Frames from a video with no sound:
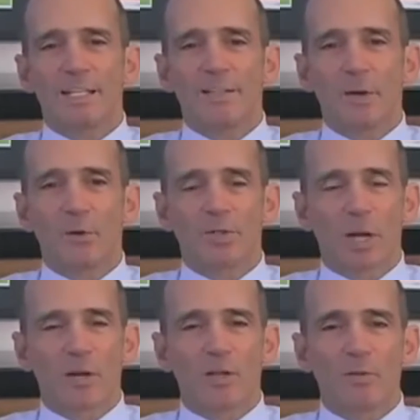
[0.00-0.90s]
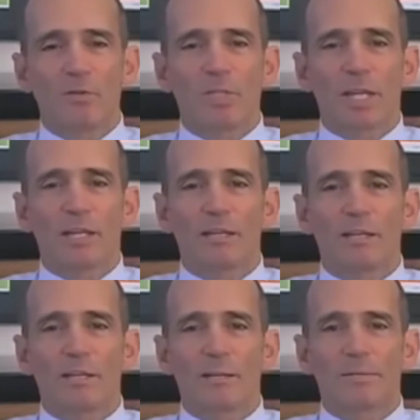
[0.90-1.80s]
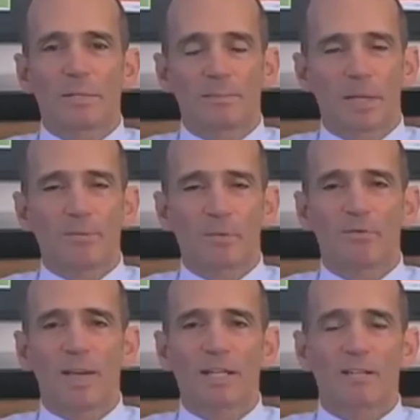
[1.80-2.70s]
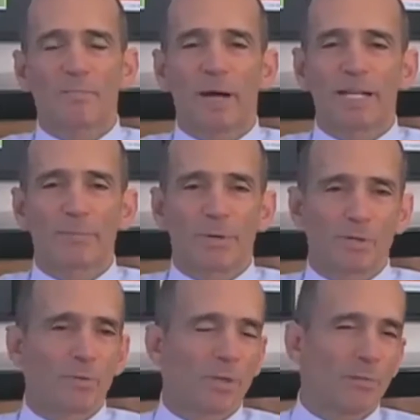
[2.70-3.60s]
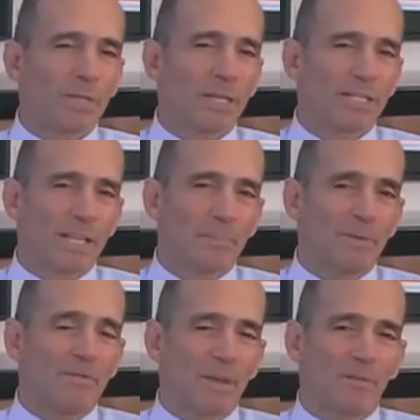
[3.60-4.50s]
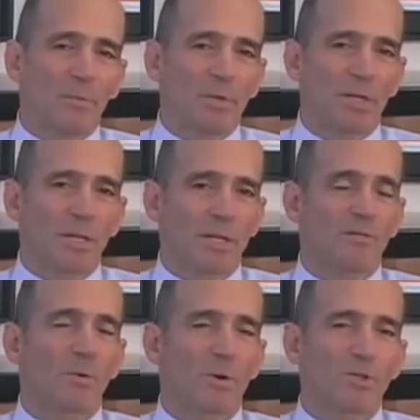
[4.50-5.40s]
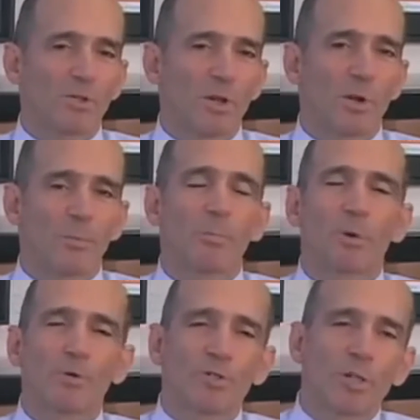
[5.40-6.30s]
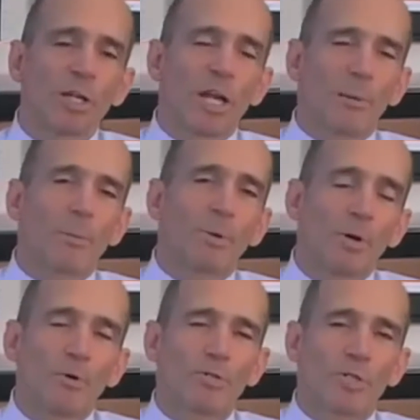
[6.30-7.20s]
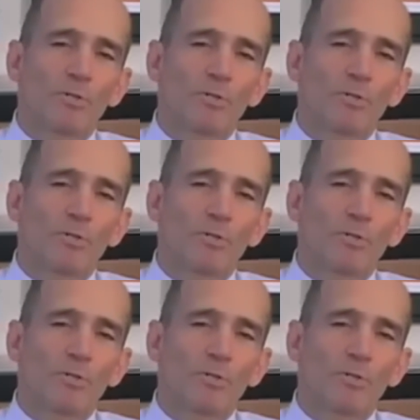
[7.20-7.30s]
those are used, and sometimes they're effective. My experience with them has not been favorable, and of course, you know, I'm opposed to